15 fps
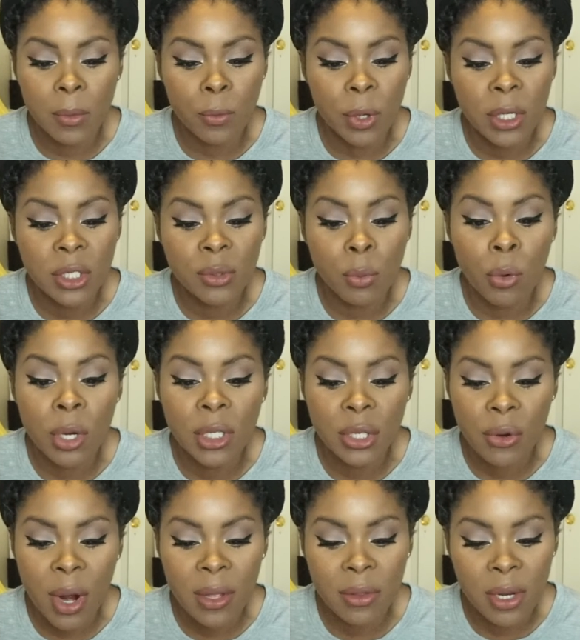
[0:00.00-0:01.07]
rich
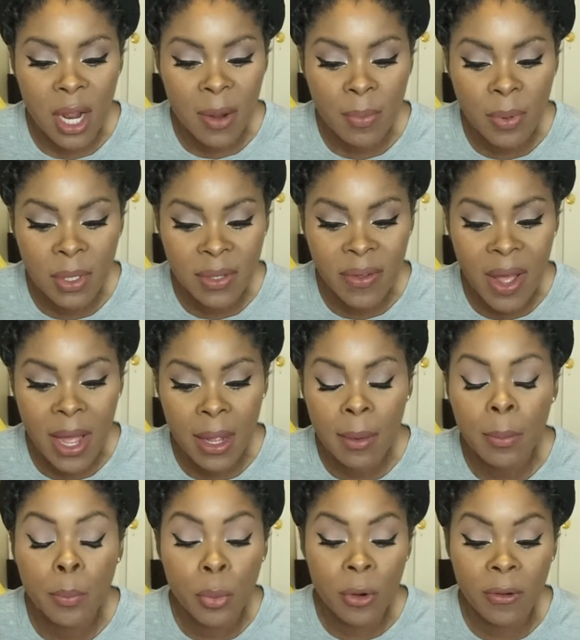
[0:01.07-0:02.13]
moisturizer that
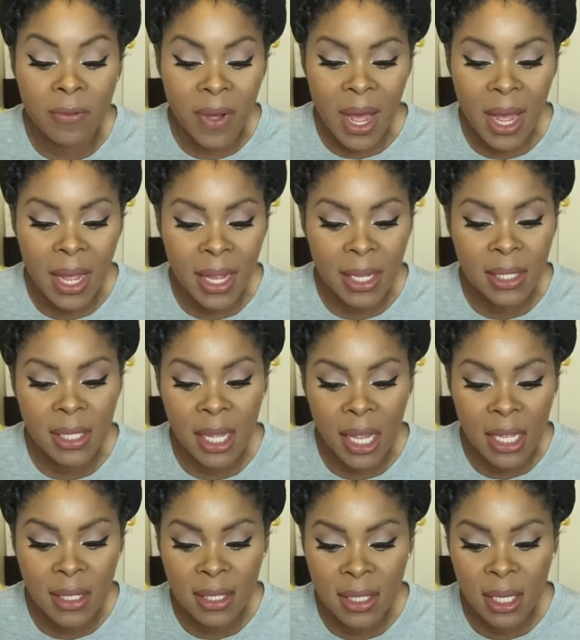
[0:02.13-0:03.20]
provides
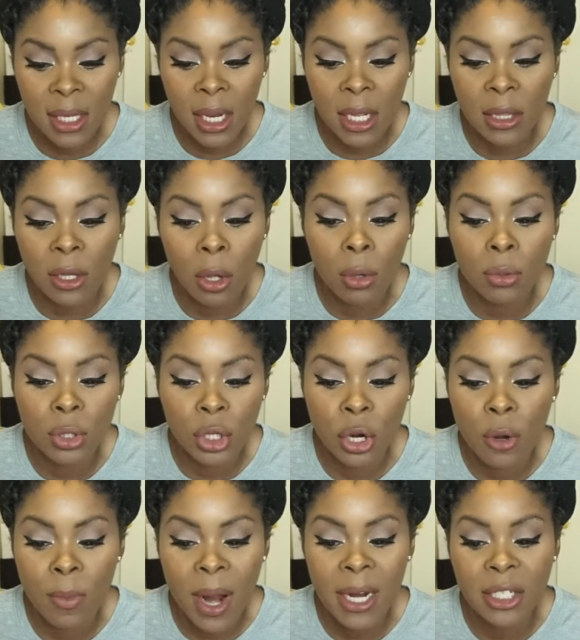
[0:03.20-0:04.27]
instant and long-term
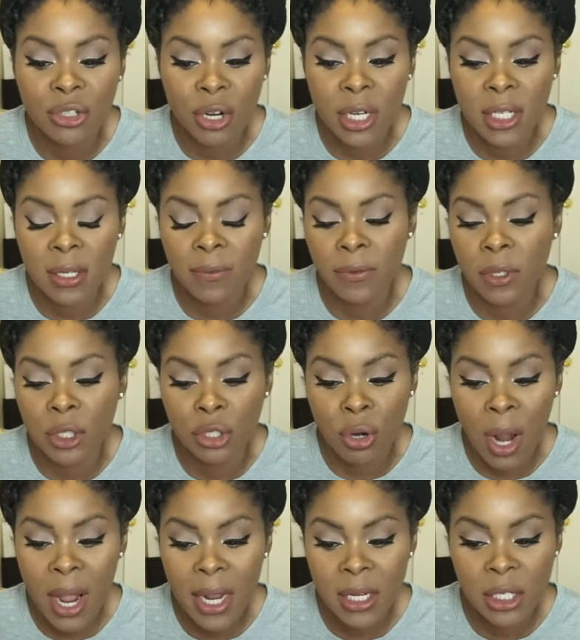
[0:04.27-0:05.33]
hydration for
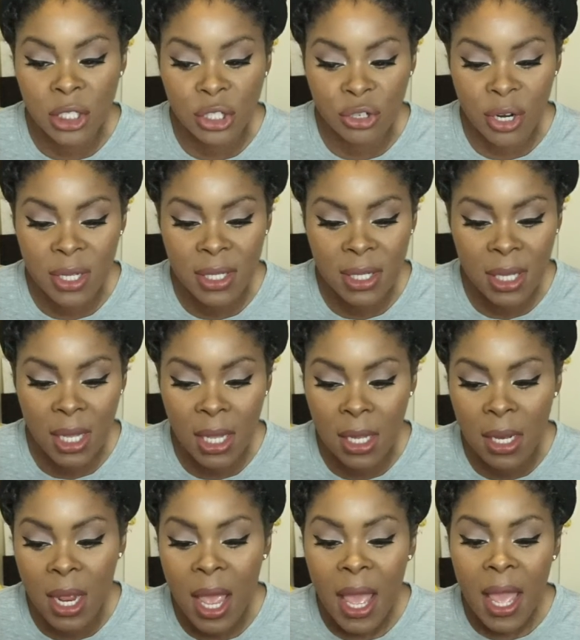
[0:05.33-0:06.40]
dry, distressed skin
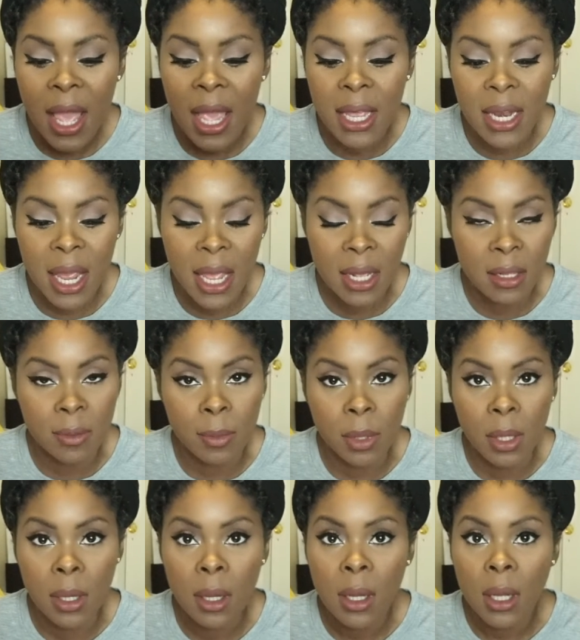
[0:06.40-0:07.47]
and eczema.
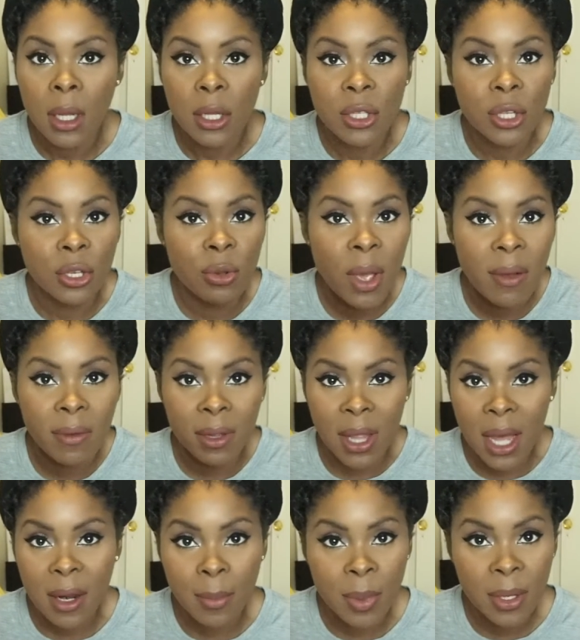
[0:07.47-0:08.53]
So you have a lot
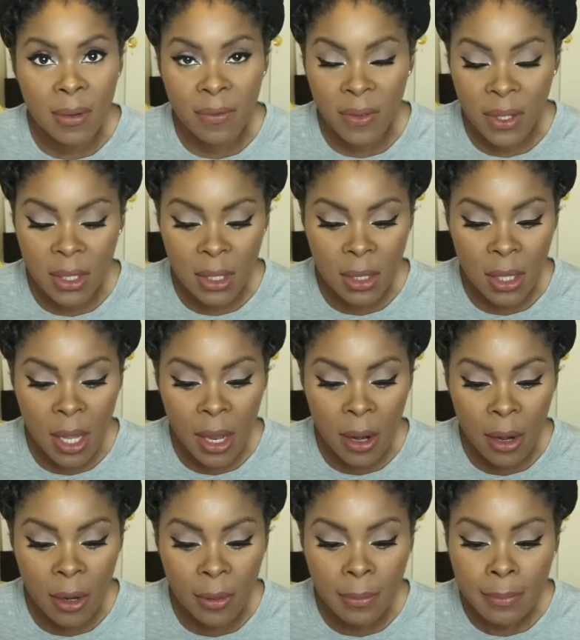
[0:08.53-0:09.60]
of benefits in
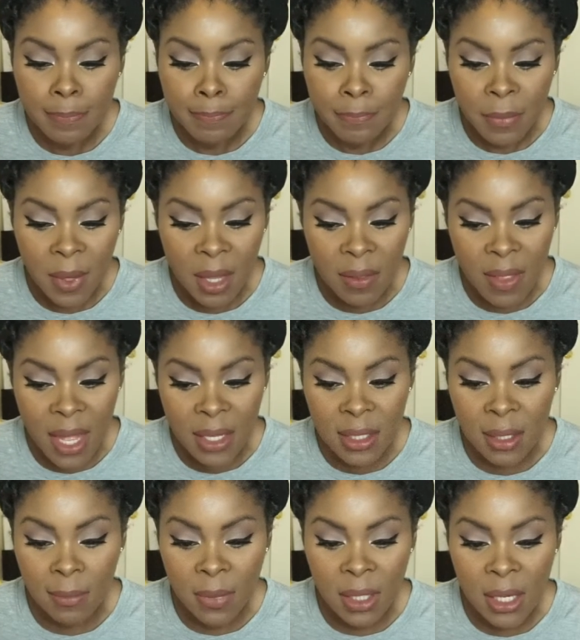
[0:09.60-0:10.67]
there. That's
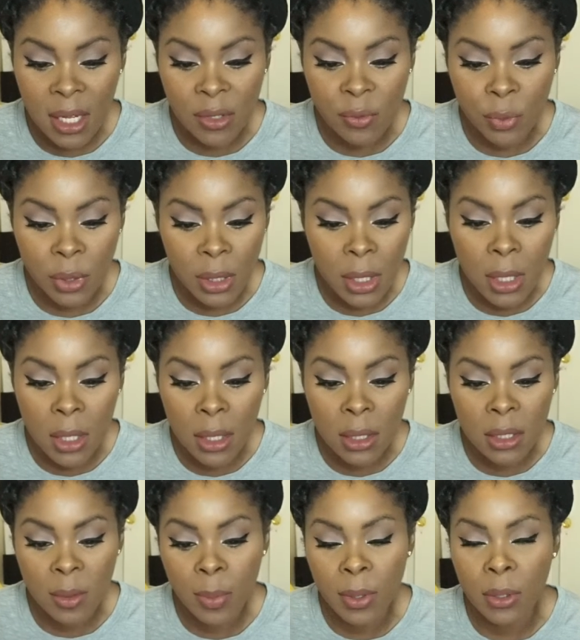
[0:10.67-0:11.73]
something that's really good
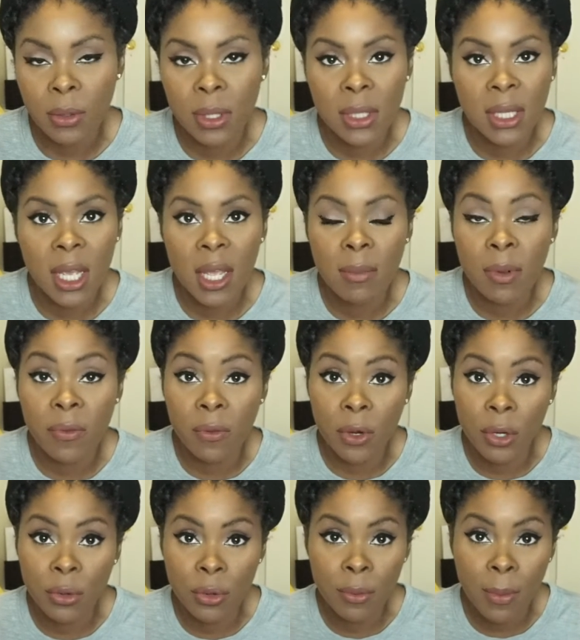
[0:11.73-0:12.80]
to put on the skin before
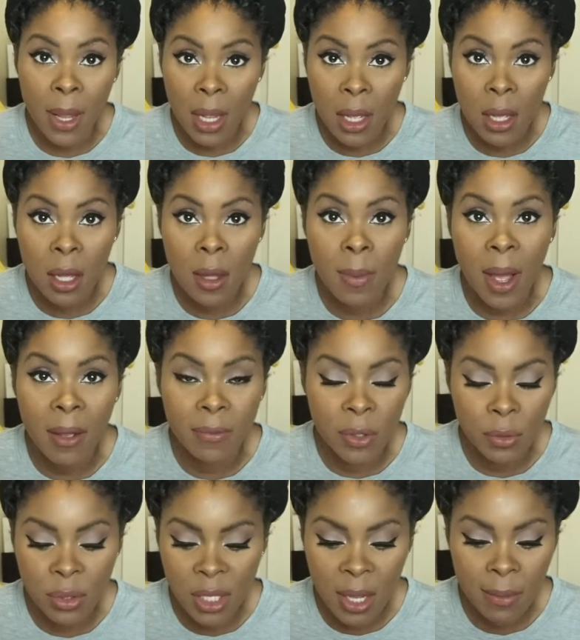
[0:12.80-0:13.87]
you do makeup. I've
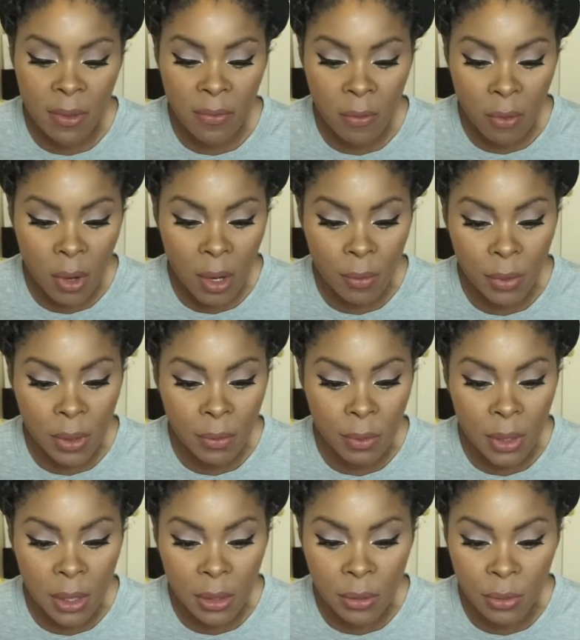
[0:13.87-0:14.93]
used that before. I
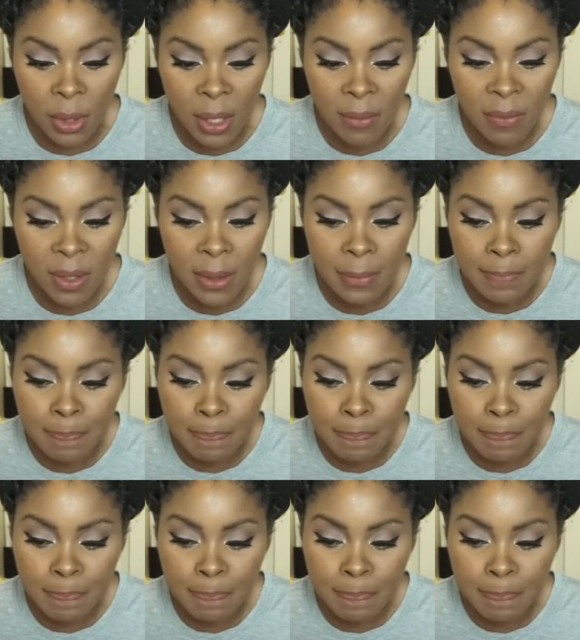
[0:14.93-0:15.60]
really do love it.